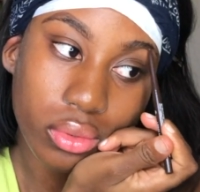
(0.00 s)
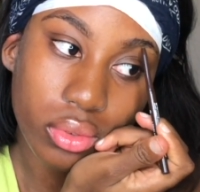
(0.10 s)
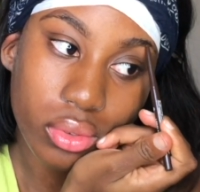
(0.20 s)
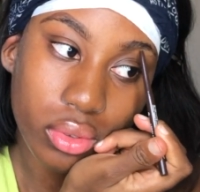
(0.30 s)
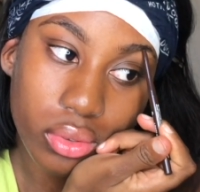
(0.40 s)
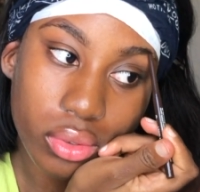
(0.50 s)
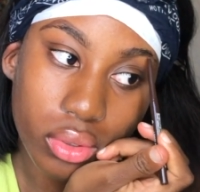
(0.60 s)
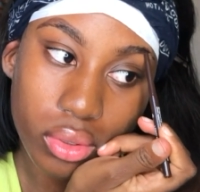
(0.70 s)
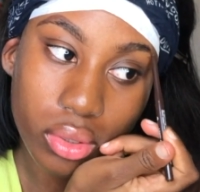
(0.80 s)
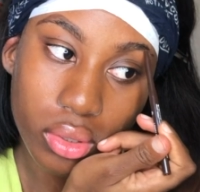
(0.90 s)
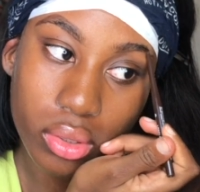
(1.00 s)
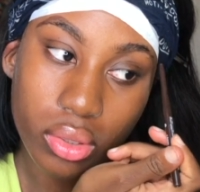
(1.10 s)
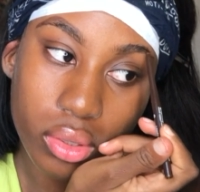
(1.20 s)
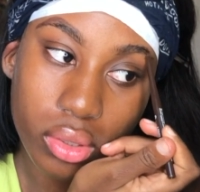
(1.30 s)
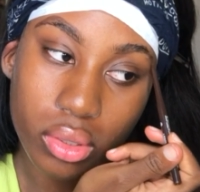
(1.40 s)
All the details to
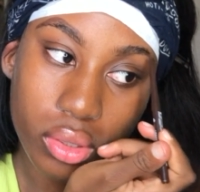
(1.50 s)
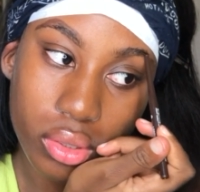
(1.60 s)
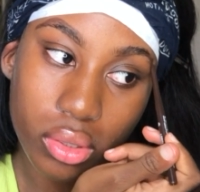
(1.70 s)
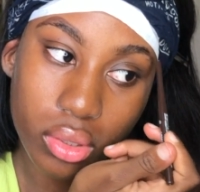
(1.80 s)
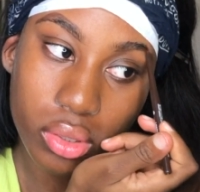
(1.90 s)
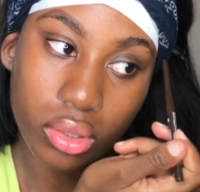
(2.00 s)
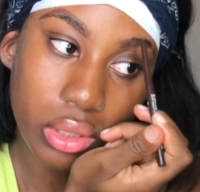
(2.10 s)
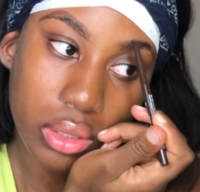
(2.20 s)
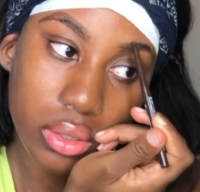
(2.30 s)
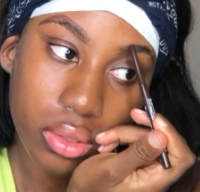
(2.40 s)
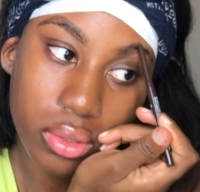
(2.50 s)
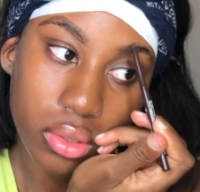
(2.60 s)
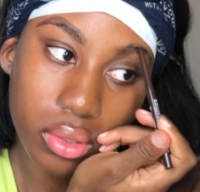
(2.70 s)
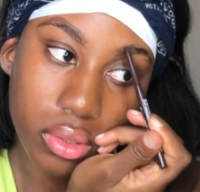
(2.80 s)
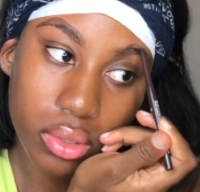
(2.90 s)
the products used in this video will be in the
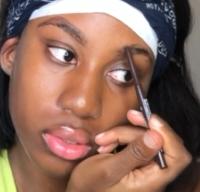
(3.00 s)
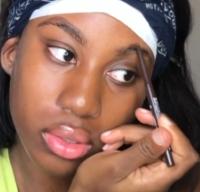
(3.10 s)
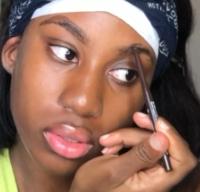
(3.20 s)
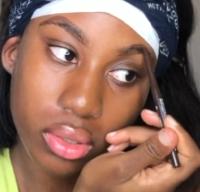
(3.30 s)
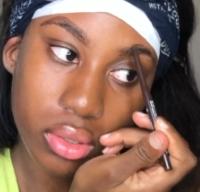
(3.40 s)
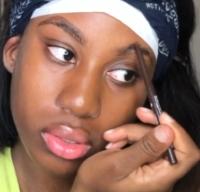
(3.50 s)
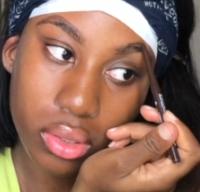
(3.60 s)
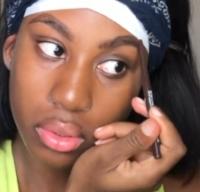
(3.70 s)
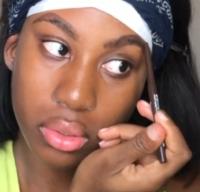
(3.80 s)
description box.